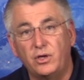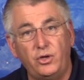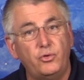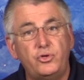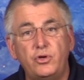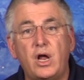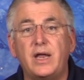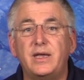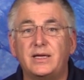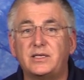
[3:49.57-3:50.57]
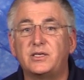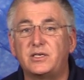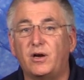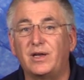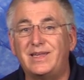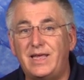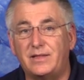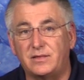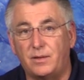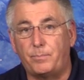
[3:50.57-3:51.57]
You do not necessarily
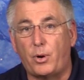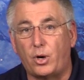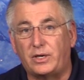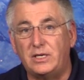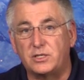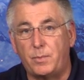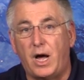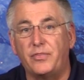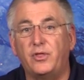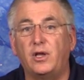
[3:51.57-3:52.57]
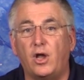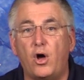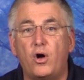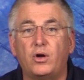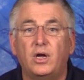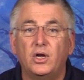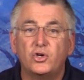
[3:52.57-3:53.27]
get the parking spot, the long